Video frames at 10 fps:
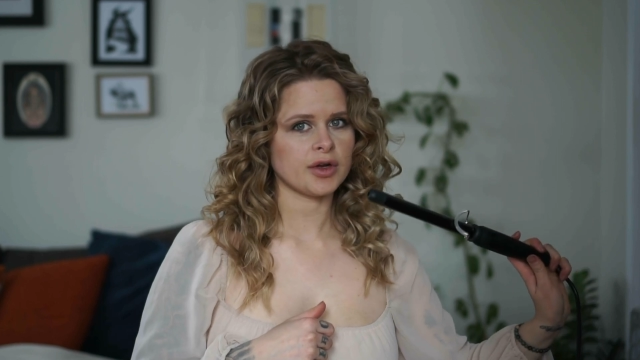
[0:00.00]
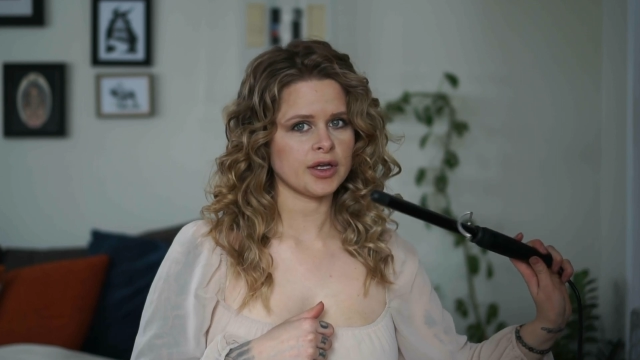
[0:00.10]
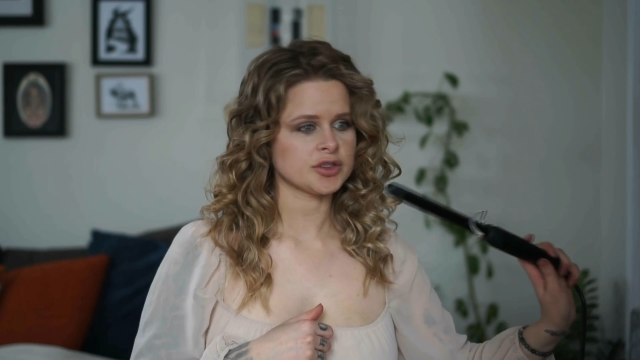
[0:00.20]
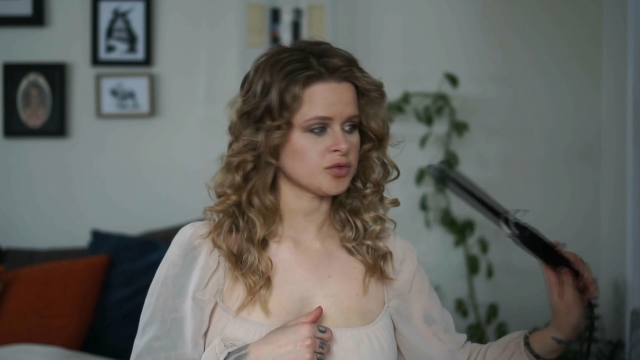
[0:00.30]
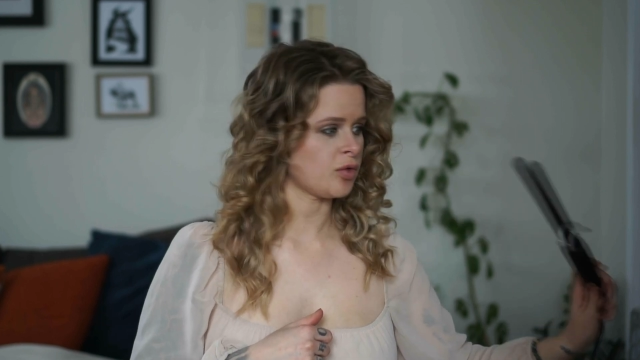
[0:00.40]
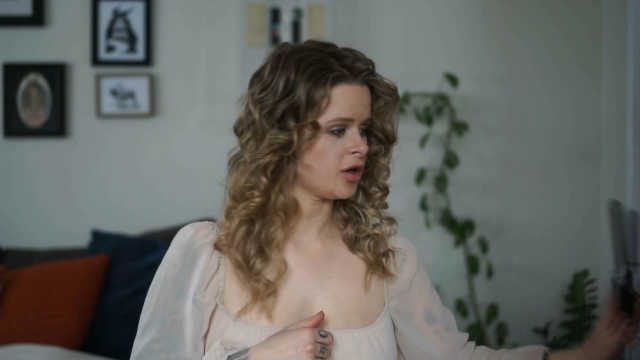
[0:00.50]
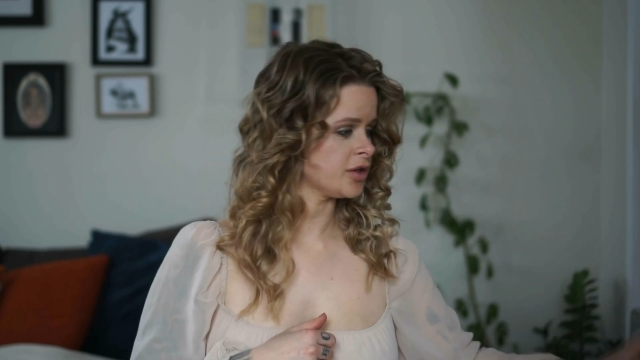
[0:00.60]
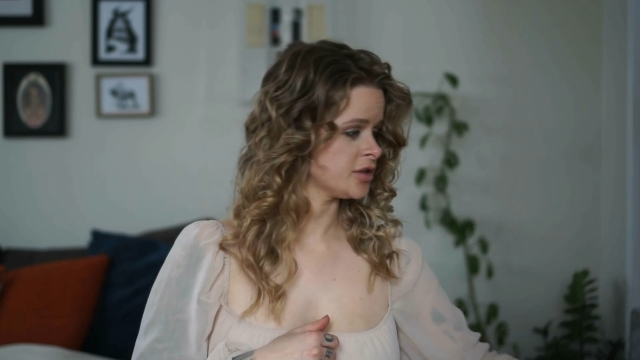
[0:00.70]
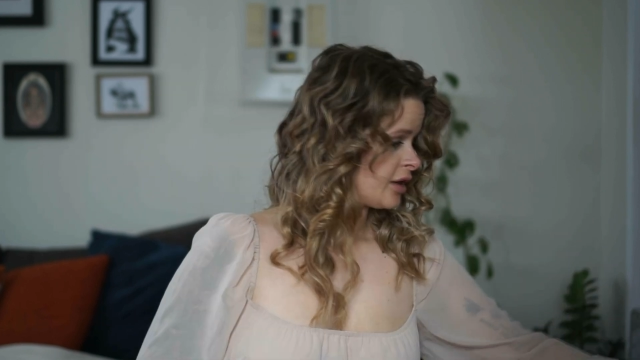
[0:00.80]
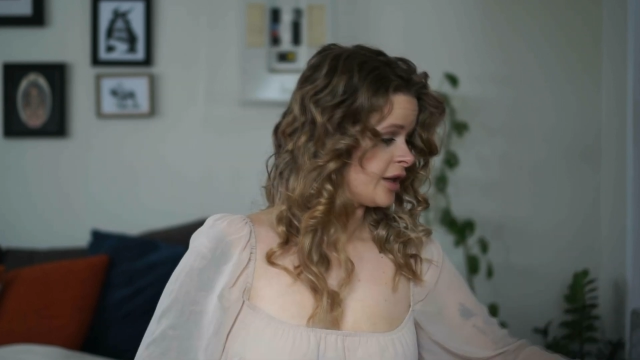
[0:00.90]
inch
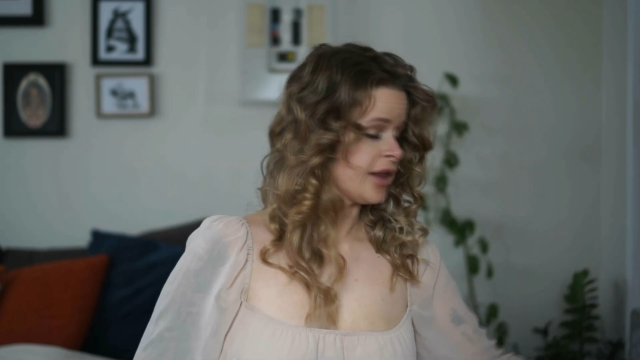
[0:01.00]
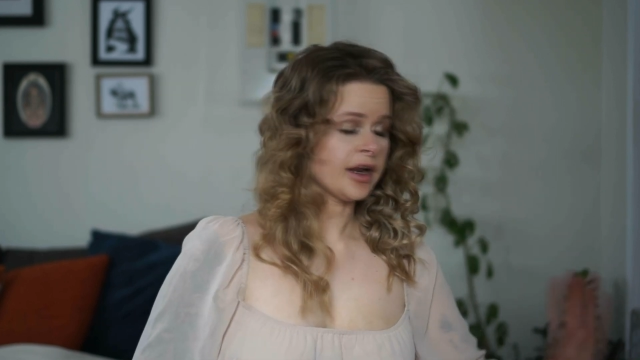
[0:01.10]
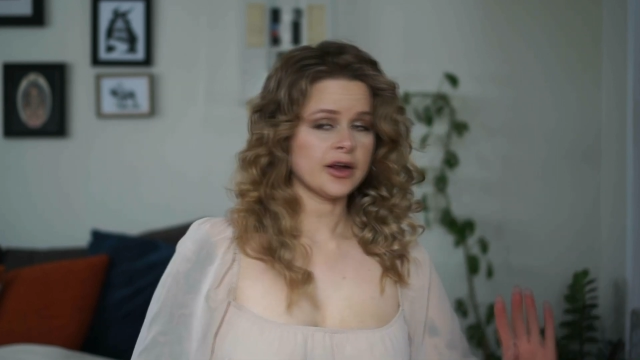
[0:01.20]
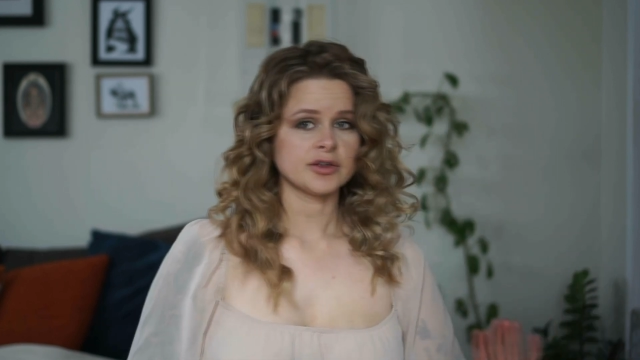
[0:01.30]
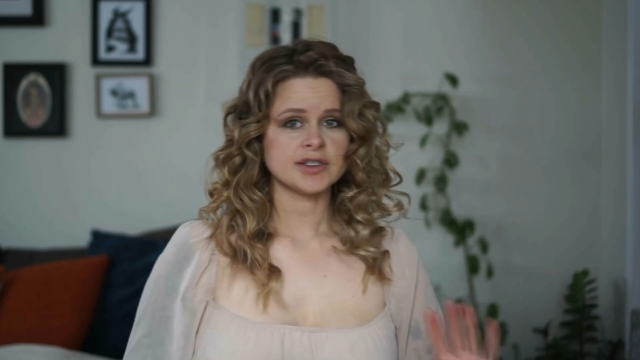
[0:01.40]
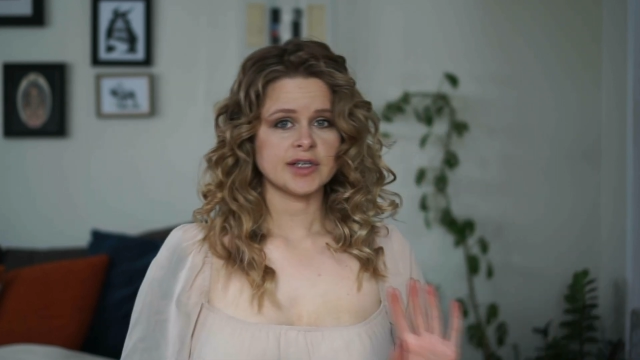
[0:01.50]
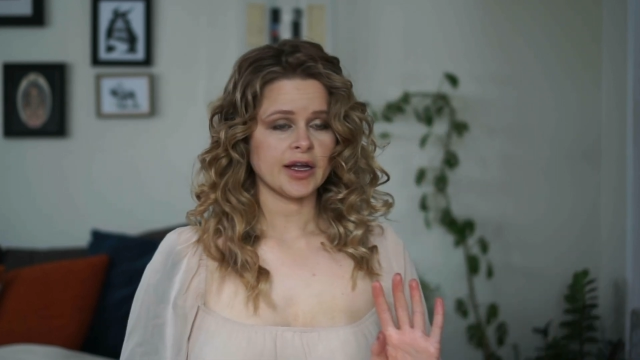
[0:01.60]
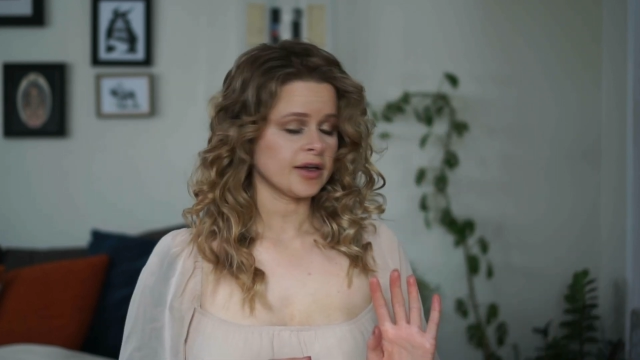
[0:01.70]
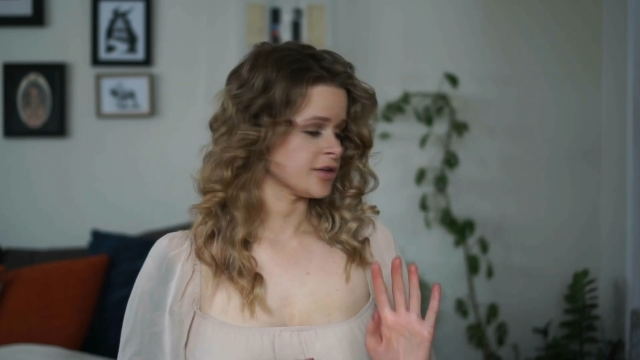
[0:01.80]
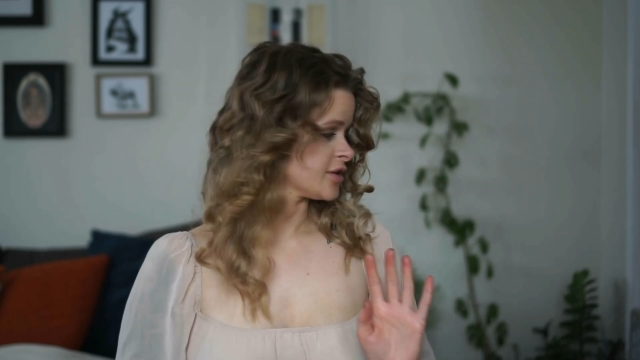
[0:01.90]
wand. And that iron's
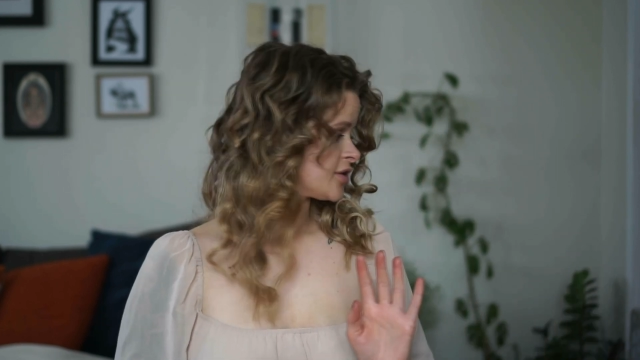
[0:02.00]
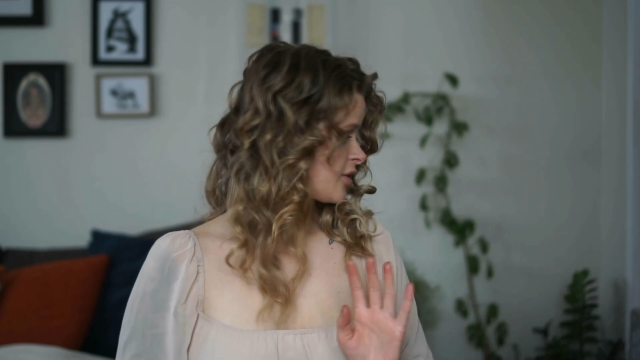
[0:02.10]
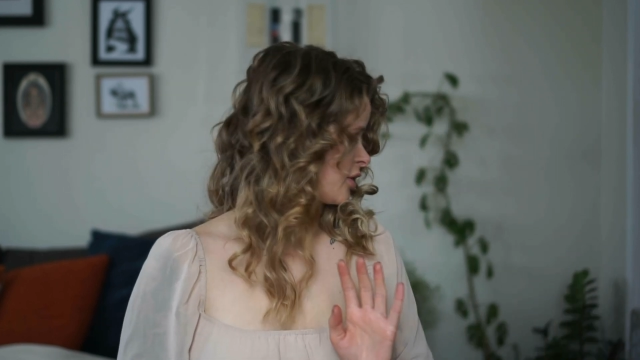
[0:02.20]
tight because it's so